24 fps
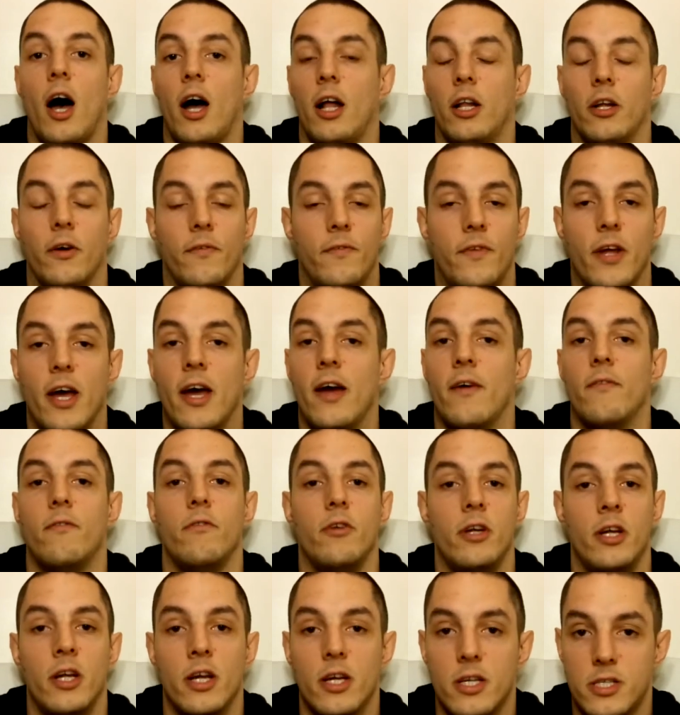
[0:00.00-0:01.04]
I loved
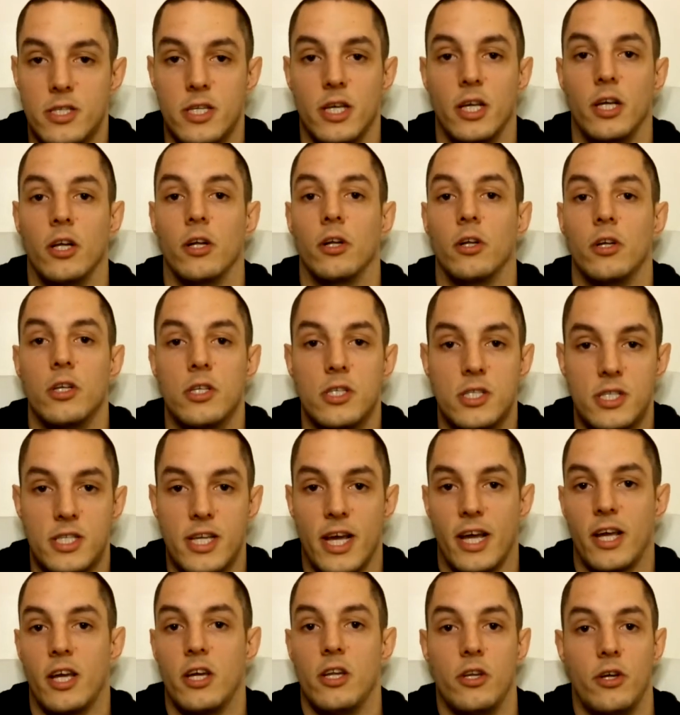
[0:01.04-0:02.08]
every single
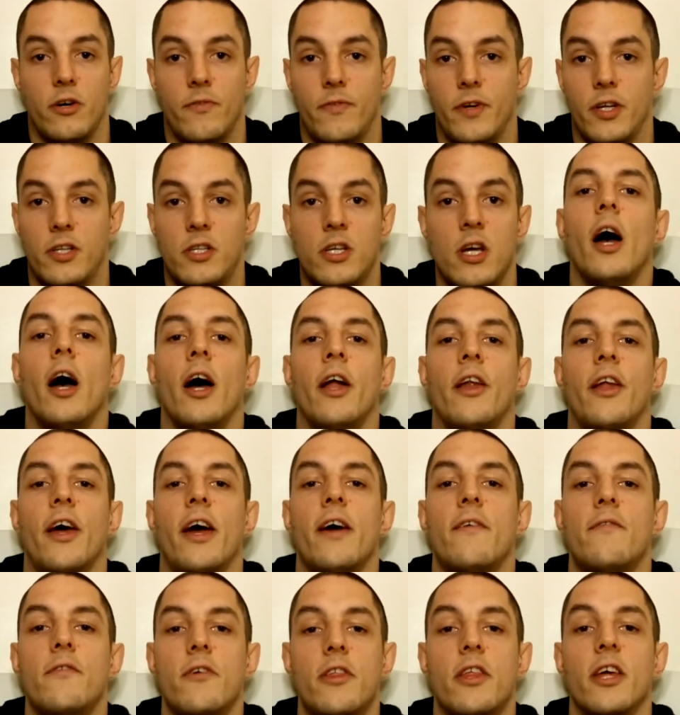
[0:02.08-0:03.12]
second of it. And
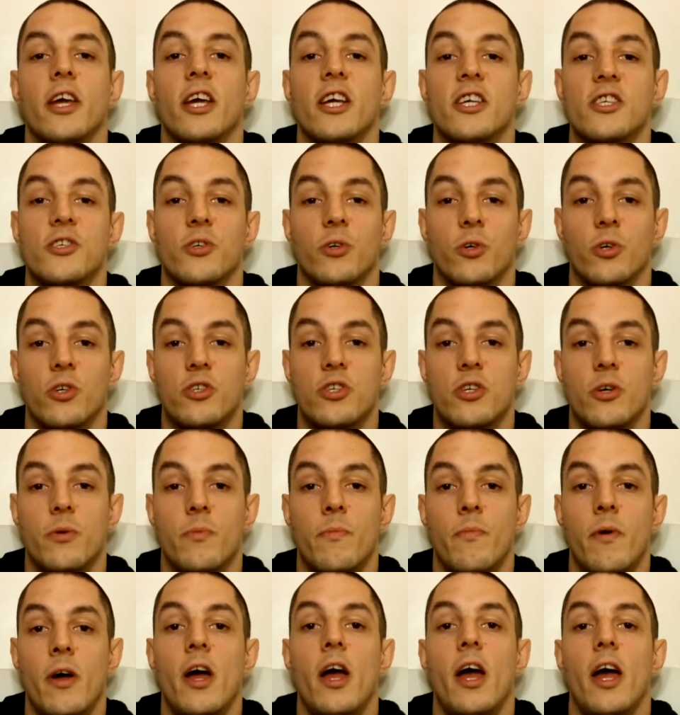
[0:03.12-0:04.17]
Everything Is
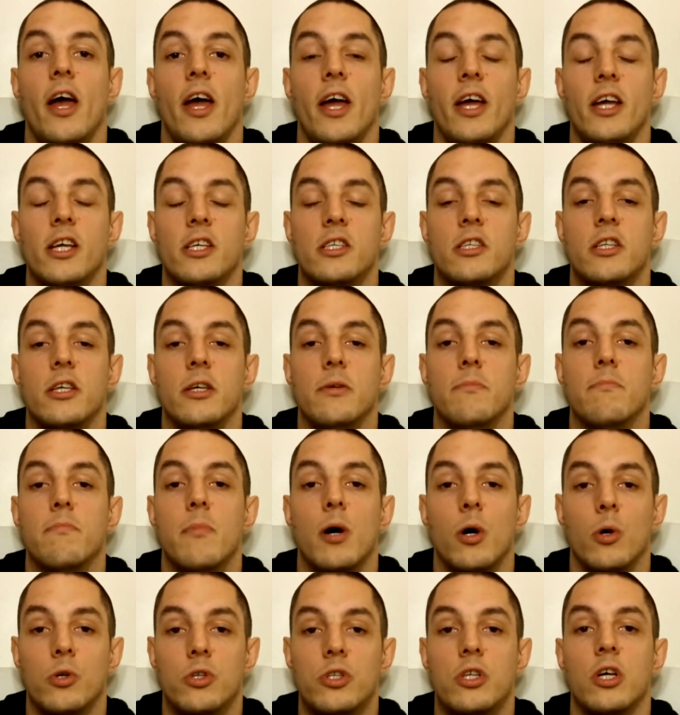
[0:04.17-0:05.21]
Awesome is the
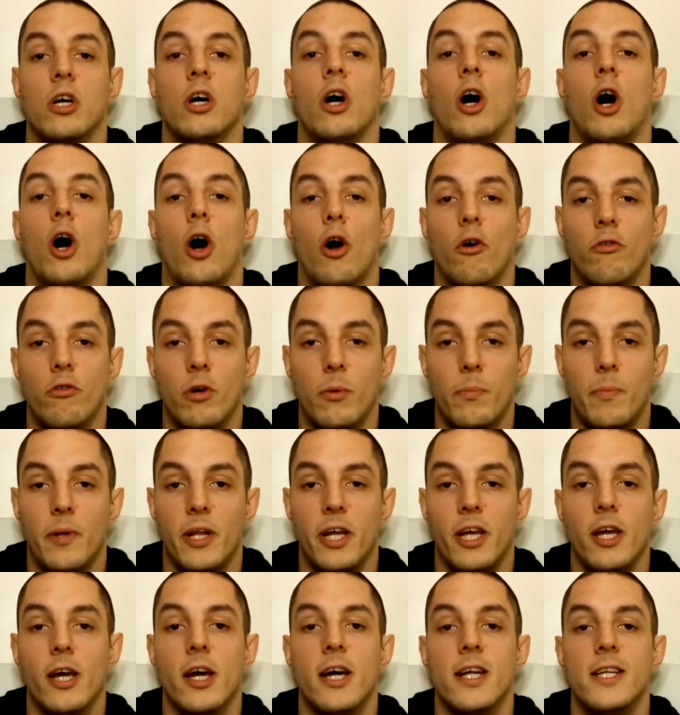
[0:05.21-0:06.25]
most
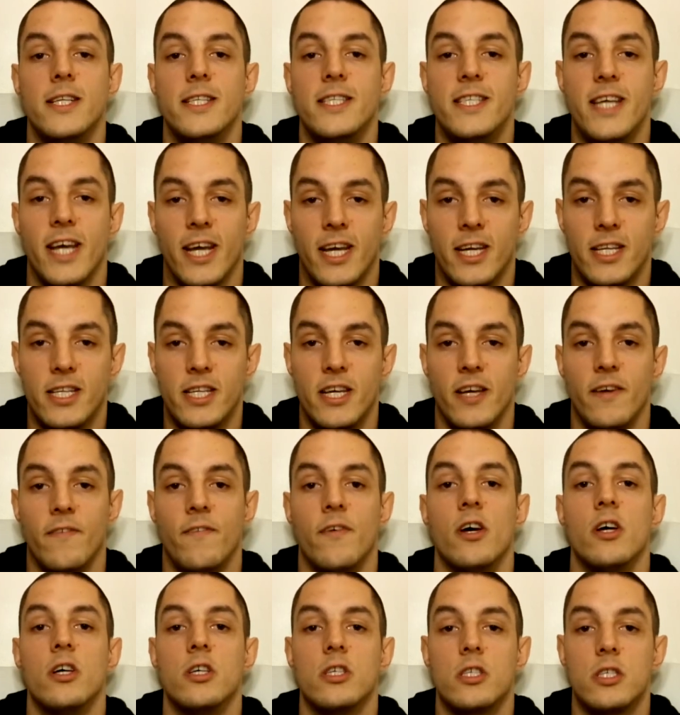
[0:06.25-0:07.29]
horribly
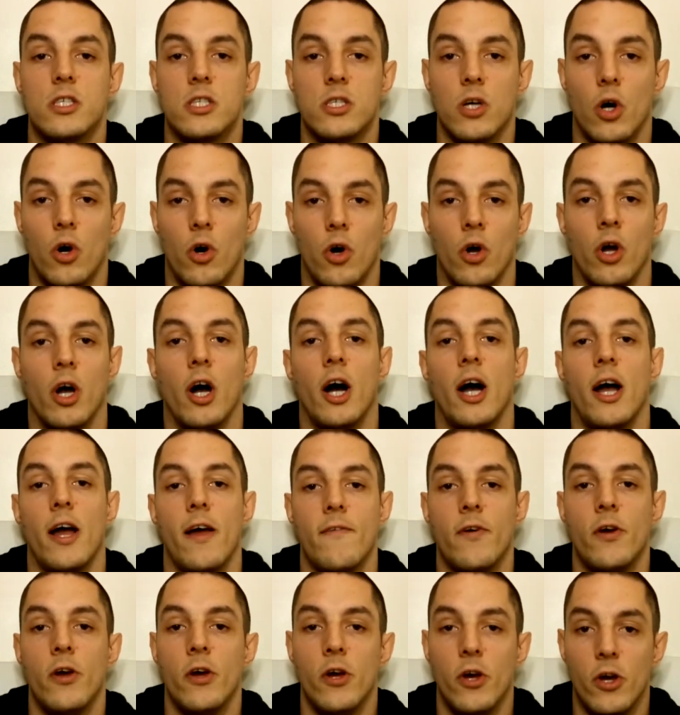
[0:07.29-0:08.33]
addictive song I
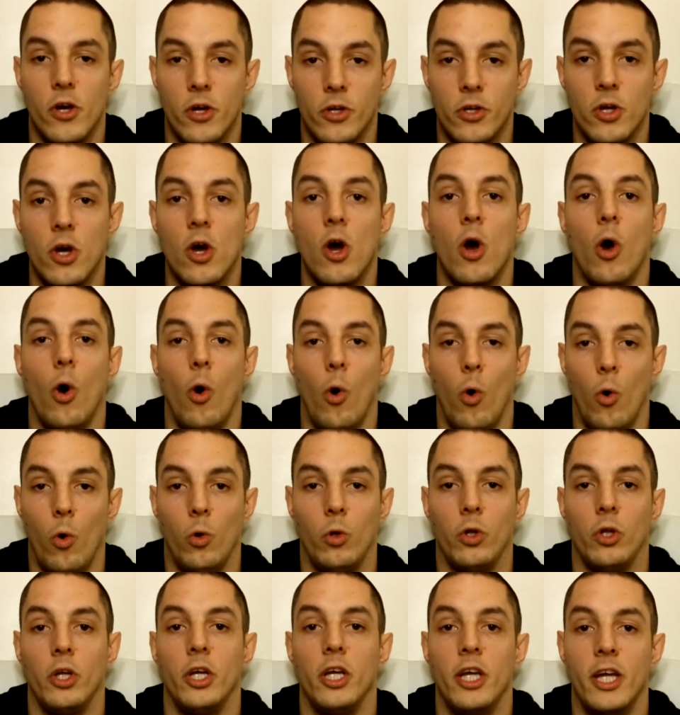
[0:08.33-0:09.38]
have heard
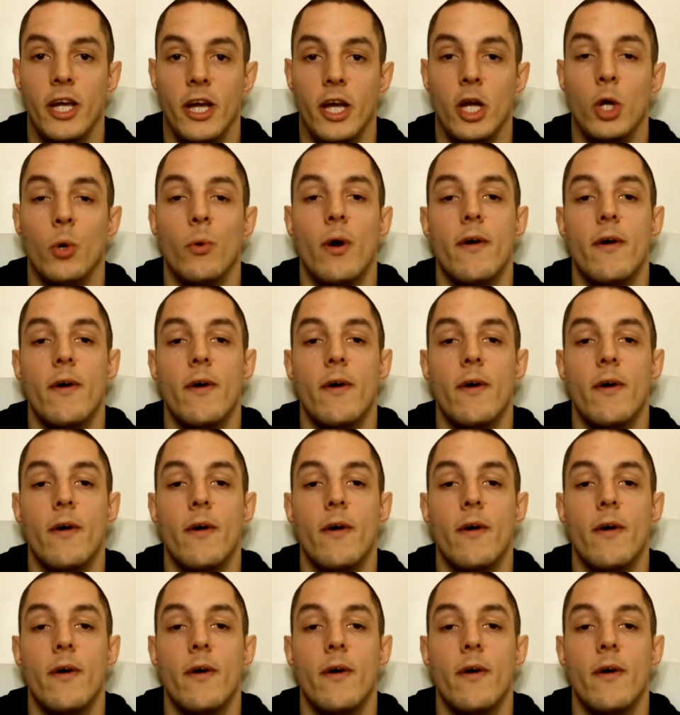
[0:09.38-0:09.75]
all year.